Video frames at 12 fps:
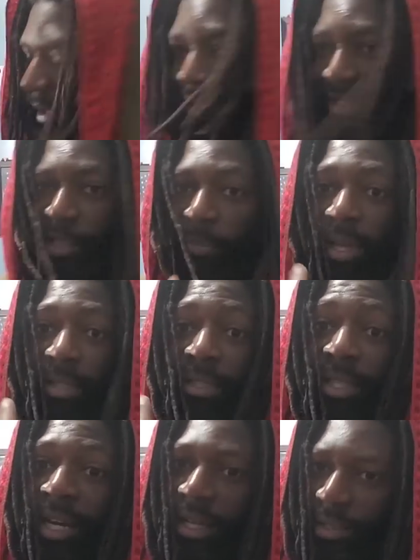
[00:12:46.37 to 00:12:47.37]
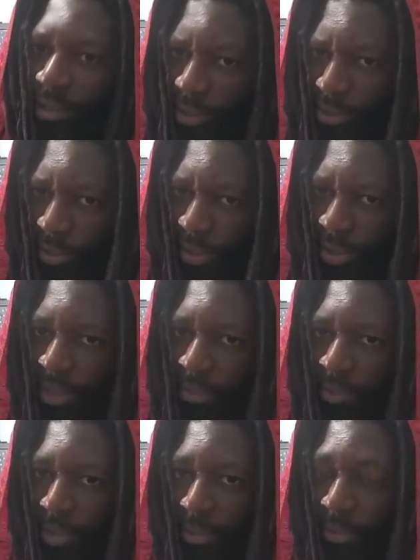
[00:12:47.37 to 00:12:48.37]
Let's say I'm actually kind of doing
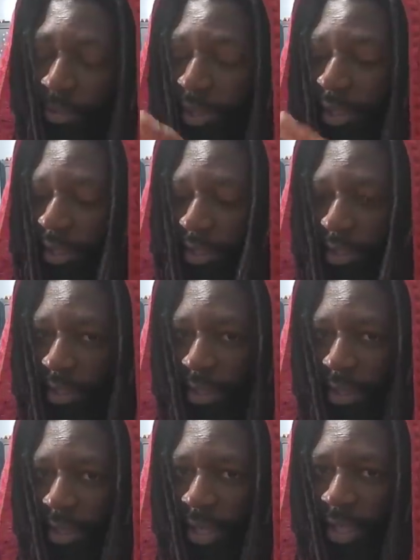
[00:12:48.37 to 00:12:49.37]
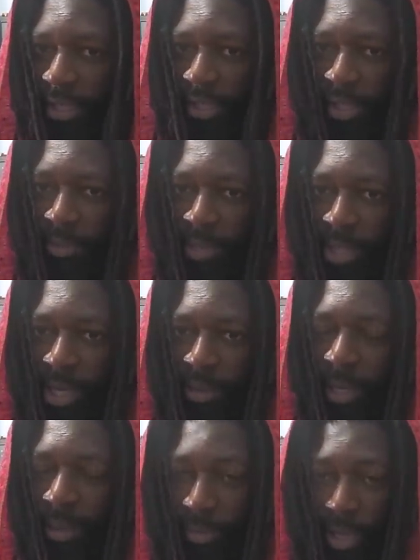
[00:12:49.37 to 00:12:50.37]
something, but at the same time,
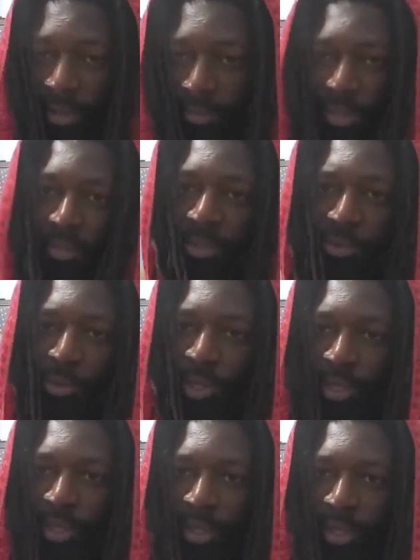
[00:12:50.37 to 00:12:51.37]
I might be doing